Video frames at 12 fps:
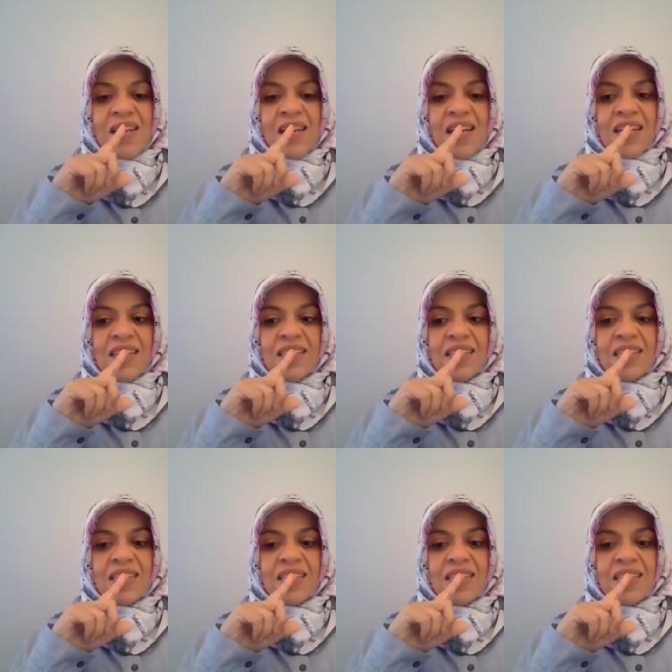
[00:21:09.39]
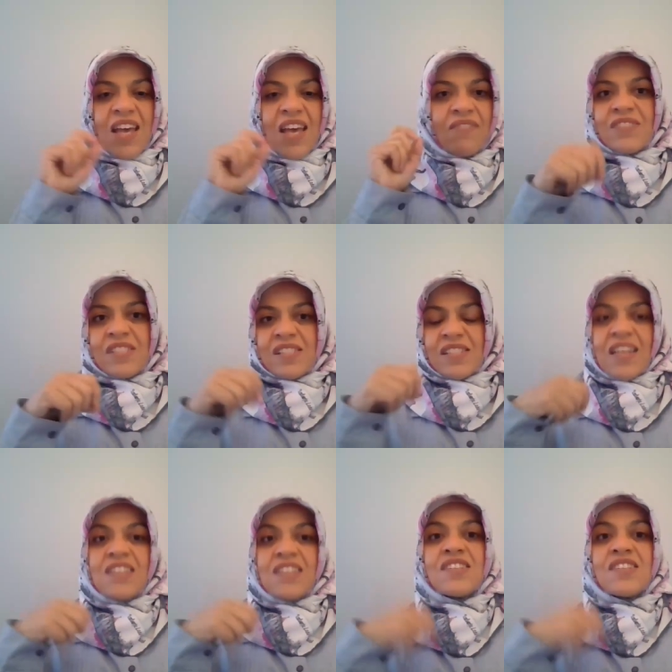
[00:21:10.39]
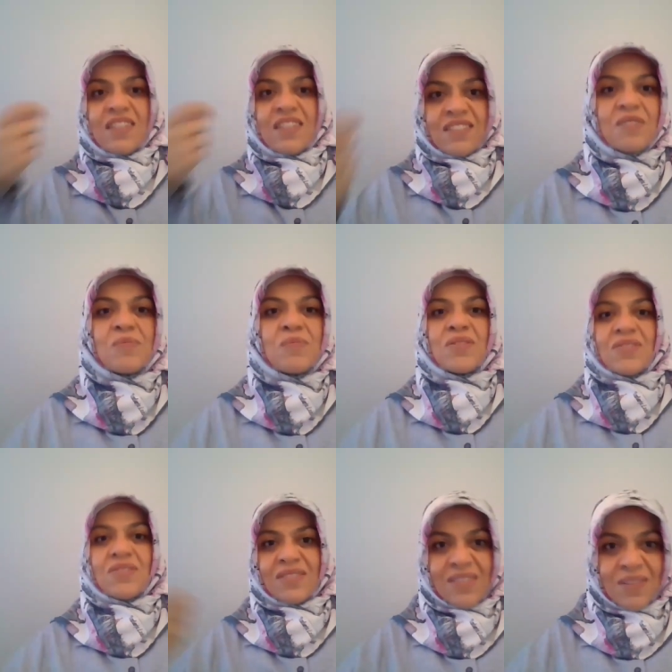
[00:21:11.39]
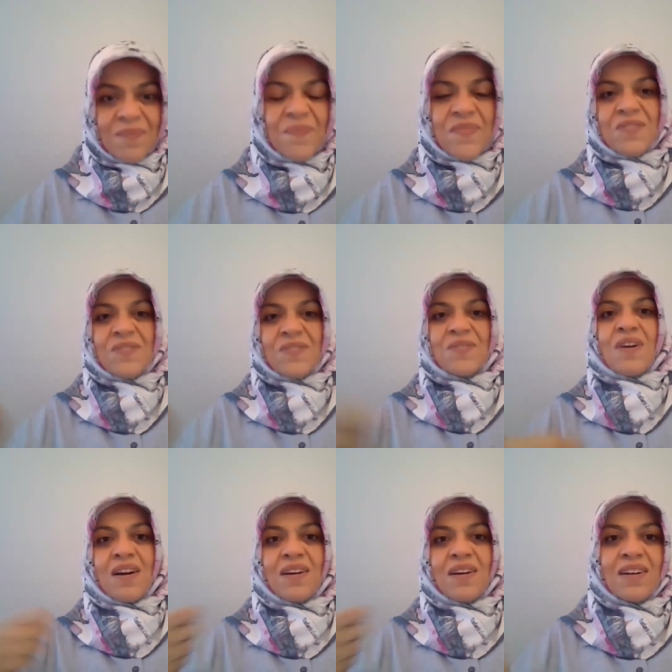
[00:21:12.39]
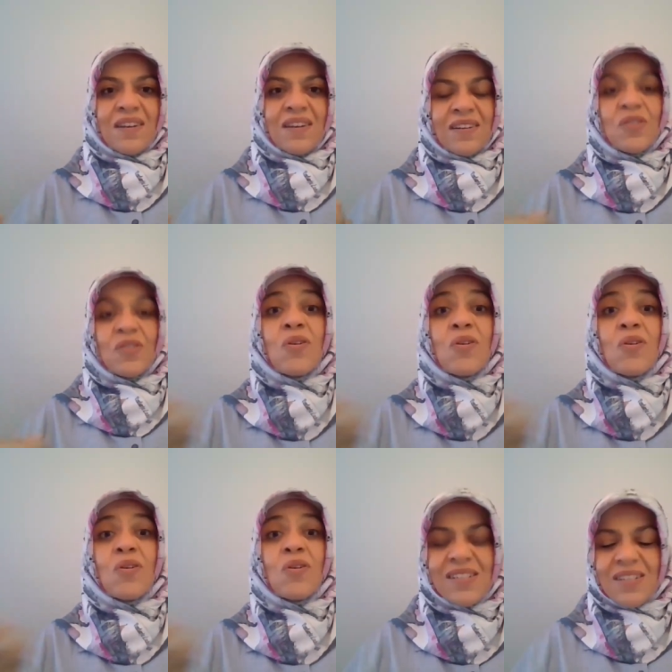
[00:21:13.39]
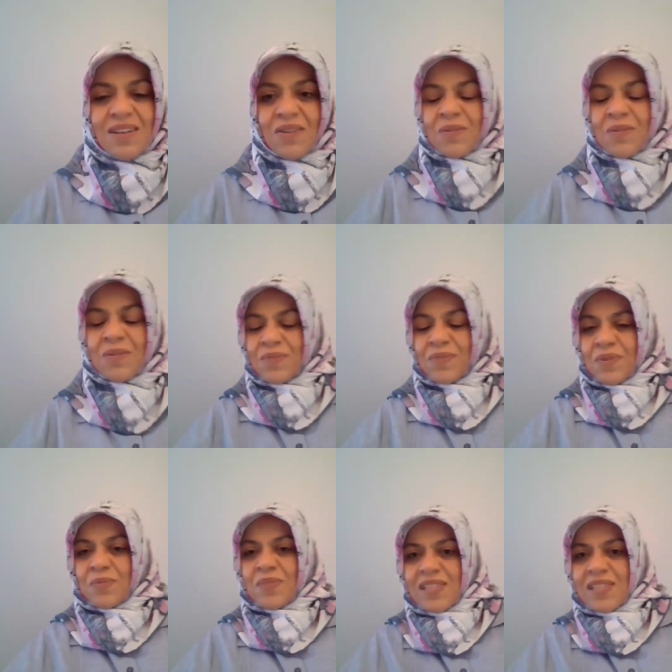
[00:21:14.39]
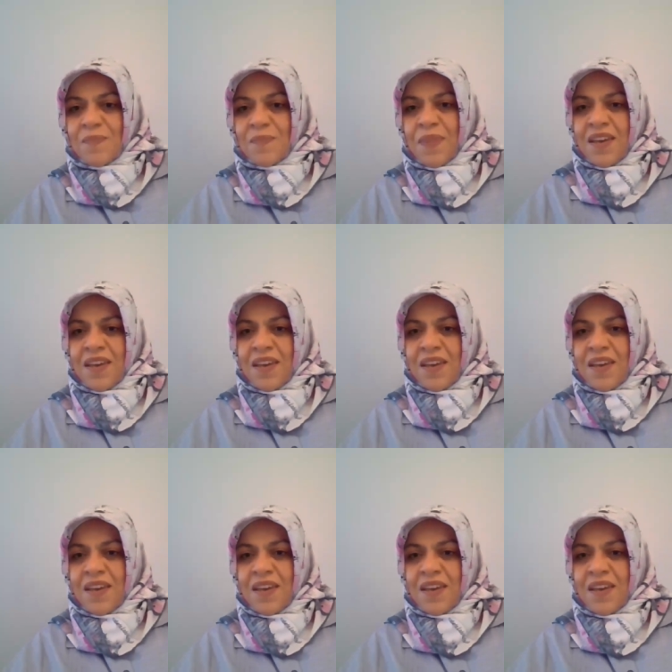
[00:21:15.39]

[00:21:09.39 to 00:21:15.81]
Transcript: and every visit actually contributed to our knowledge of Wilson.